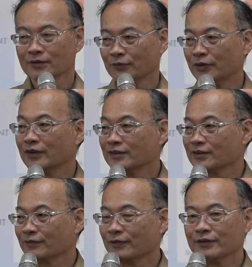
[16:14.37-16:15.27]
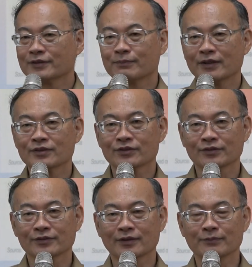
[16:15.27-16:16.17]
Vietnam is a very
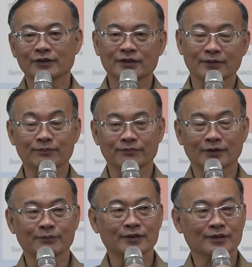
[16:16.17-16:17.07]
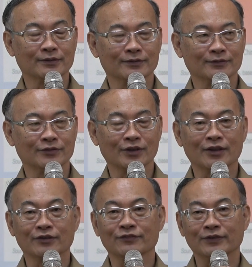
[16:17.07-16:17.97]
special. It's a
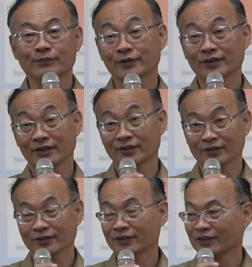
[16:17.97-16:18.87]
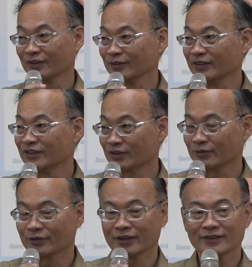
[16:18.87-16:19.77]
geography political
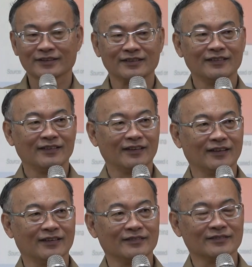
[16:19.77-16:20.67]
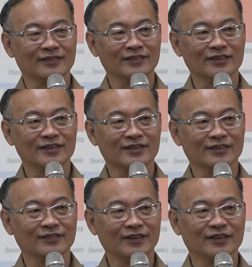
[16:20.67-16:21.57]
issue, right? And you
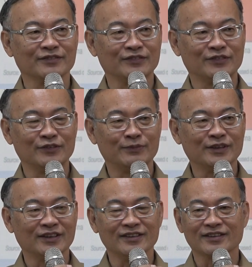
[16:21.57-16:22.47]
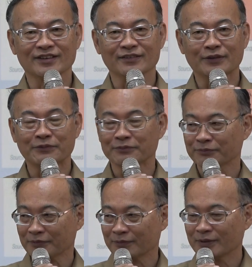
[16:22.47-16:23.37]
can do business.
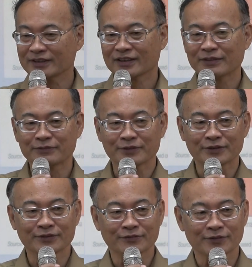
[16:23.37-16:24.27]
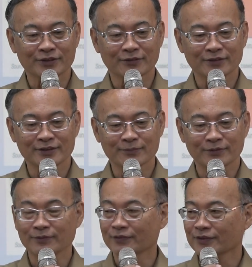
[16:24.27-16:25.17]
Basically, for Chinese
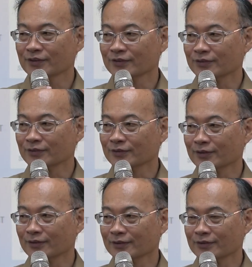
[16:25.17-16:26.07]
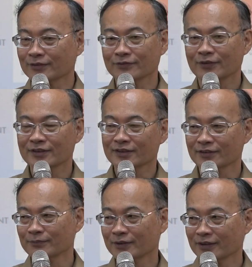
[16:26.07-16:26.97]
prefer to invest
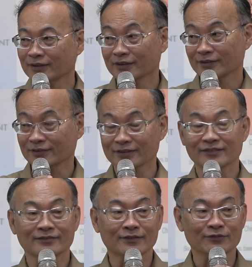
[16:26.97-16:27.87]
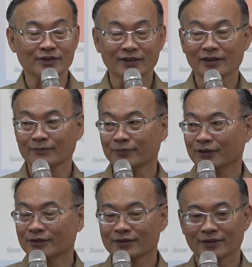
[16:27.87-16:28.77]
the money there in Vietnam
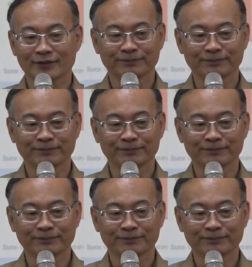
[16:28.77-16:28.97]
because